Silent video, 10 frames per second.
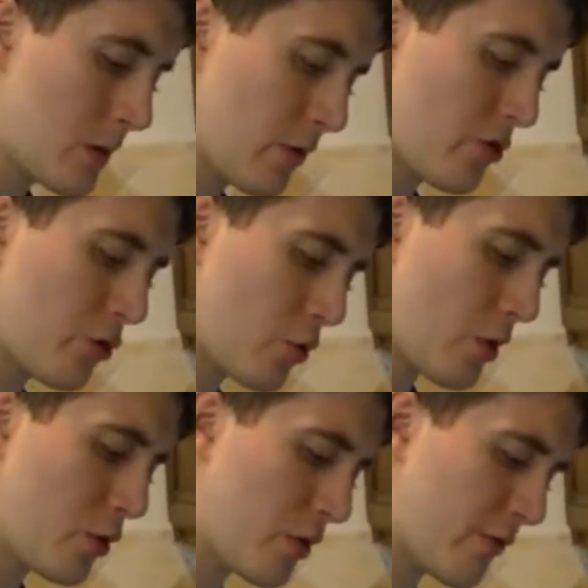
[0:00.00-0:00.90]
So you want
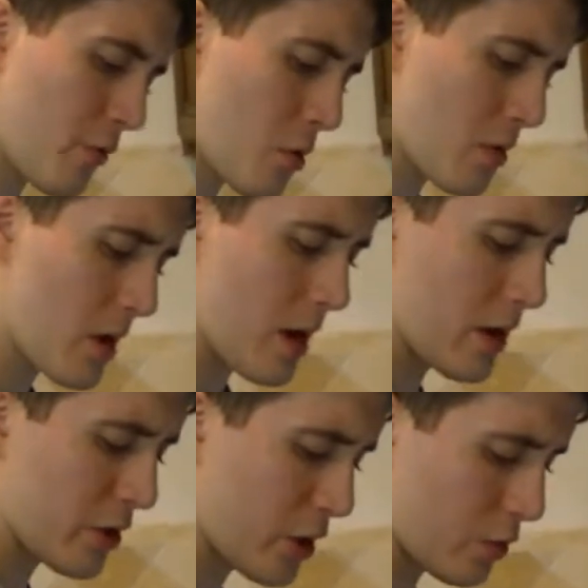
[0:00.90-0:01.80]
to do this for
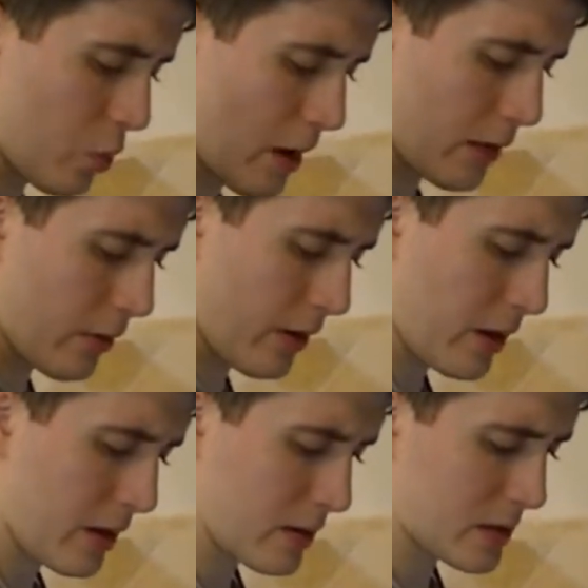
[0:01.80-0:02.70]
a good while,
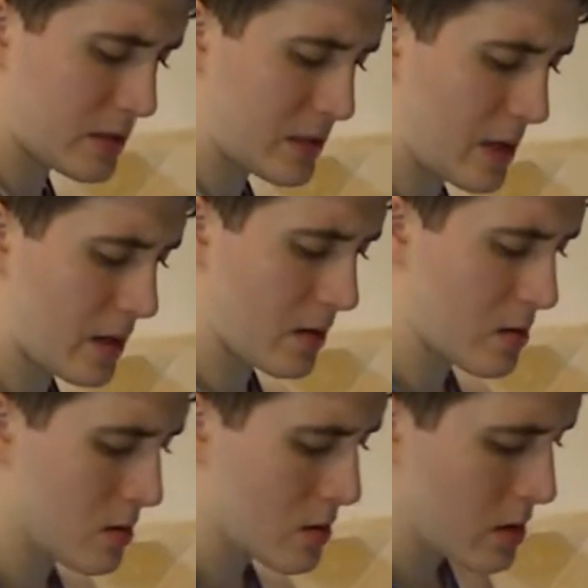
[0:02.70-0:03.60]
I say,
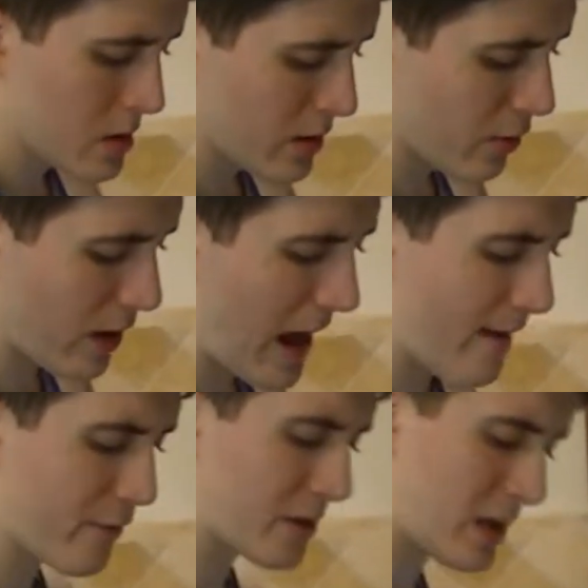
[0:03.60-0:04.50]
so
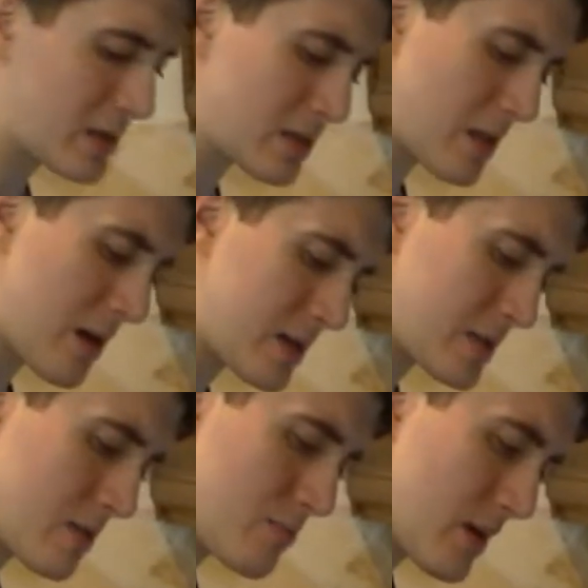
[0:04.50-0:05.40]
everything's nice
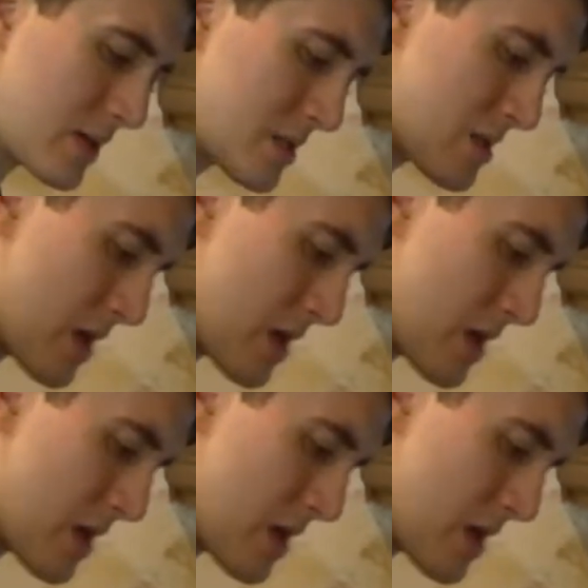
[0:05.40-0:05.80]
and mixed in.